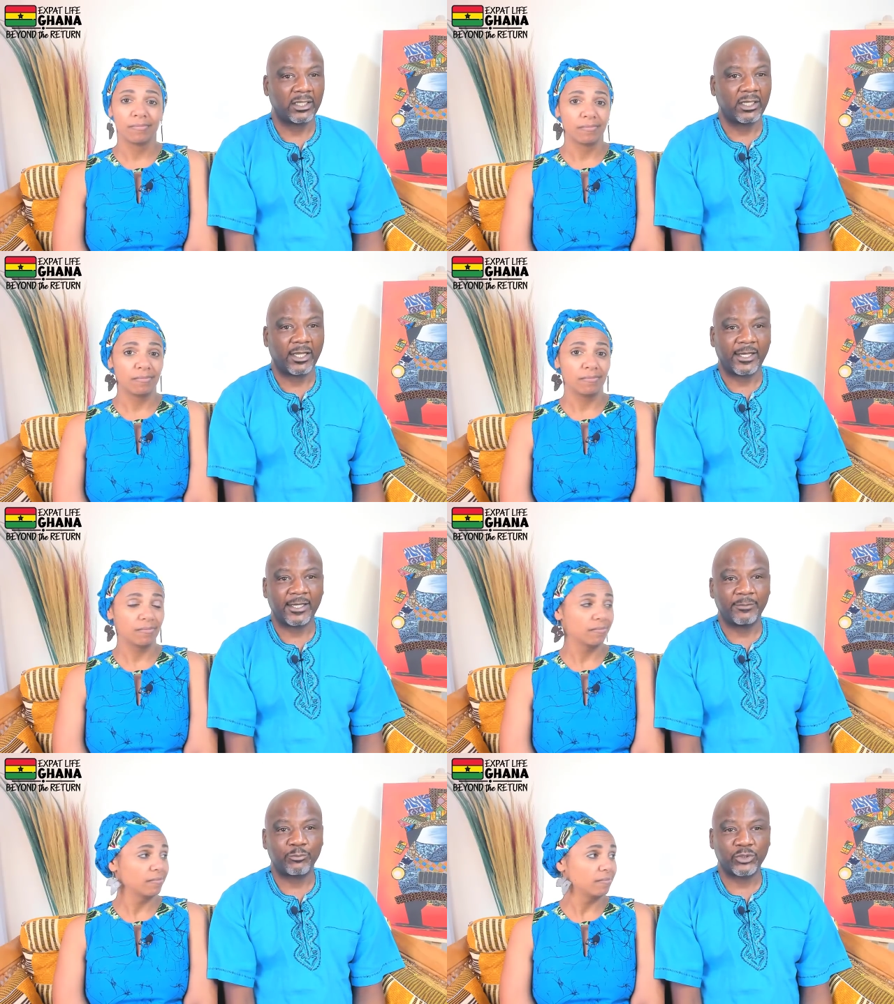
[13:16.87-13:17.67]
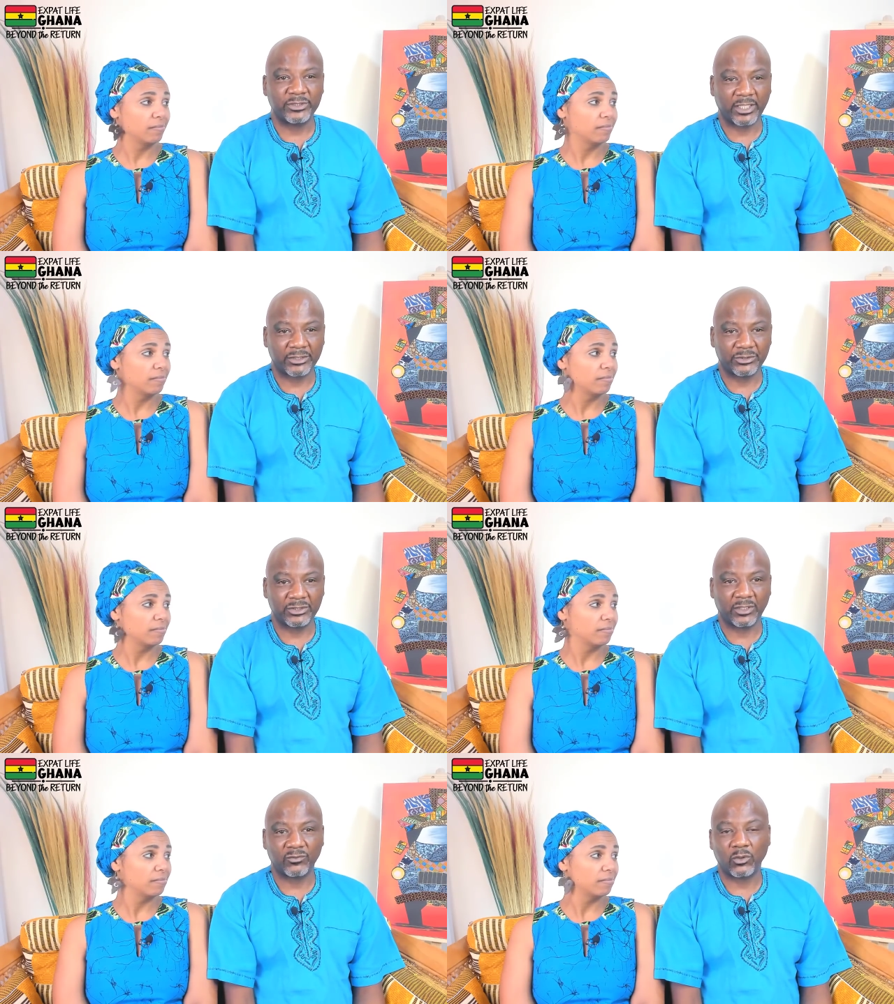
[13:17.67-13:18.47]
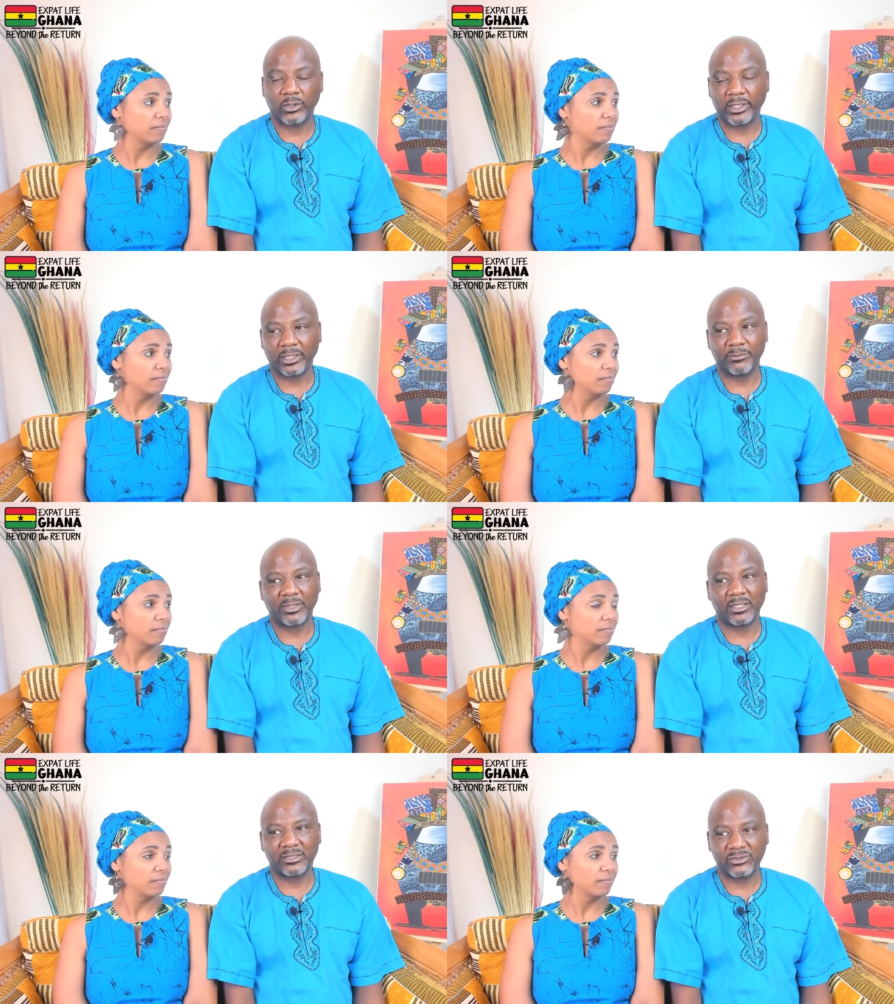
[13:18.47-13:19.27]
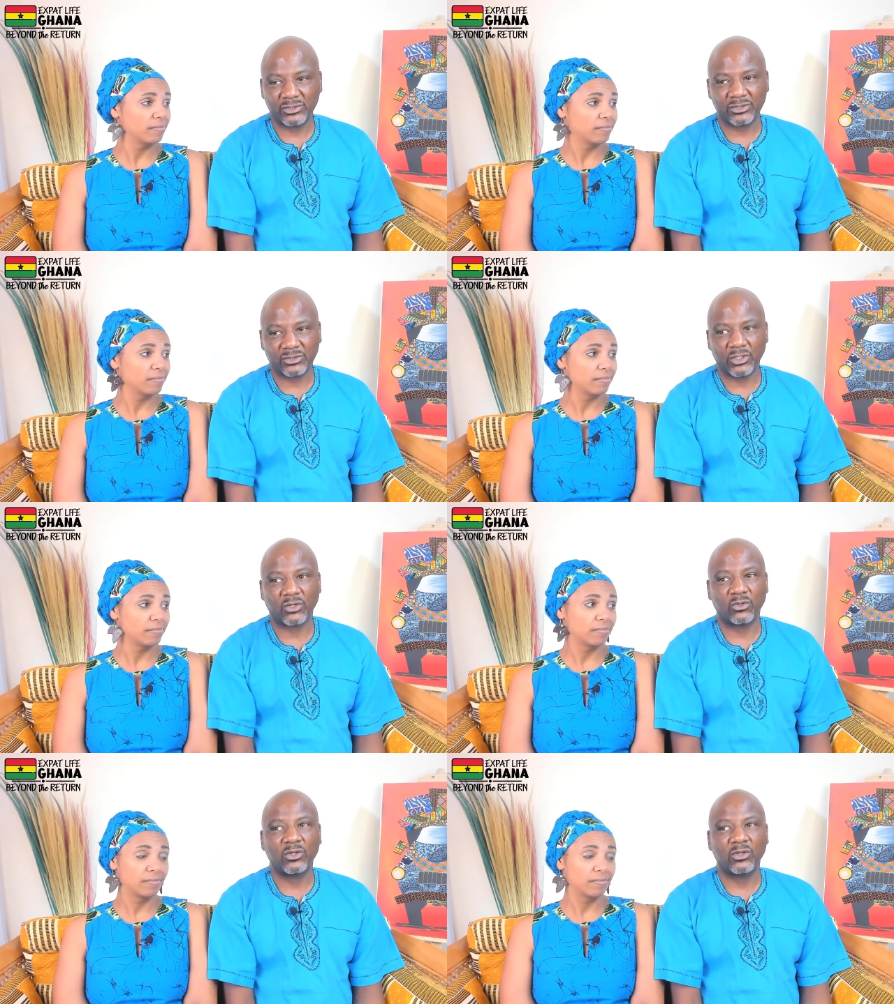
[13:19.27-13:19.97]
Speaker 1: Um, protect yourself going in because just know